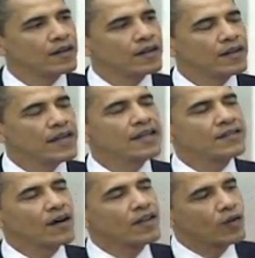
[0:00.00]

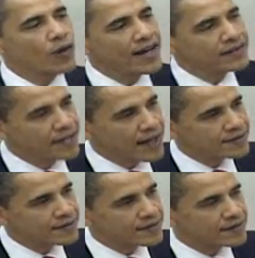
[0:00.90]
These are the great
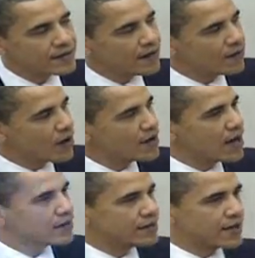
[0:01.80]
tests of our
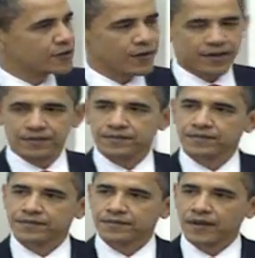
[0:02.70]
young century,
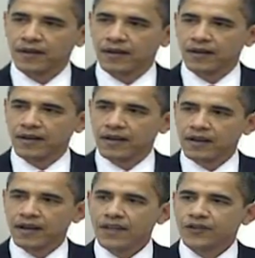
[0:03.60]

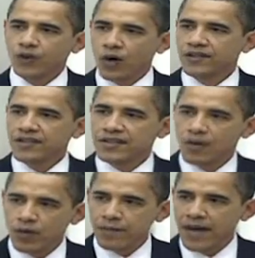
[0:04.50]
and the choices
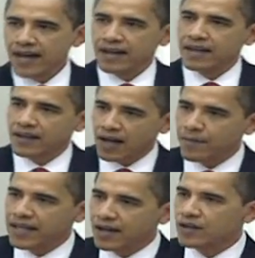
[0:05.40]
that we make in the
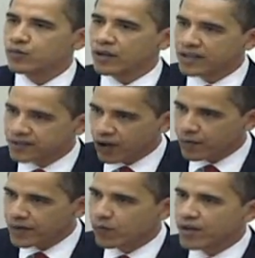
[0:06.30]
coming years will
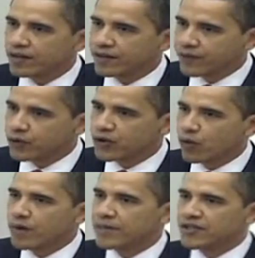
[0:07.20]
determine whether the future
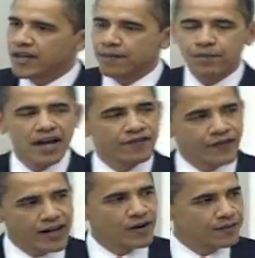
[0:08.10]
will be shaped by
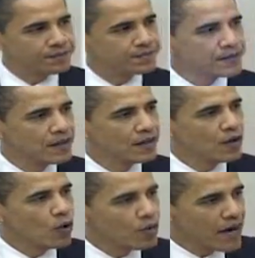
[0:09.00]
fear
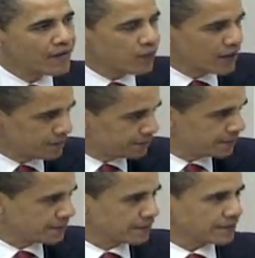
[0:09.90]
or by freedom,
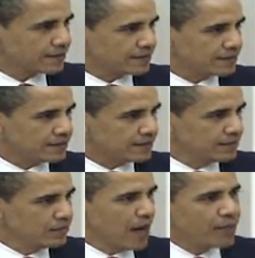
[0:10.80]

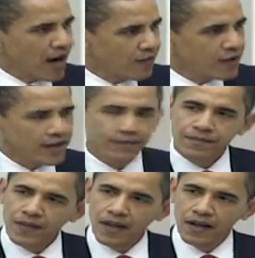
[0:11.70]
by poverty
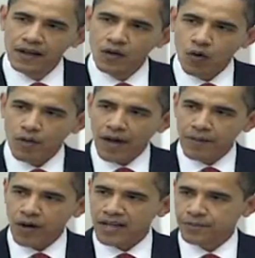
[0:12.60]
or by
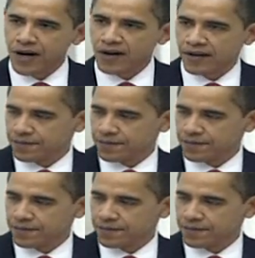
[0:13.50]
prosperity,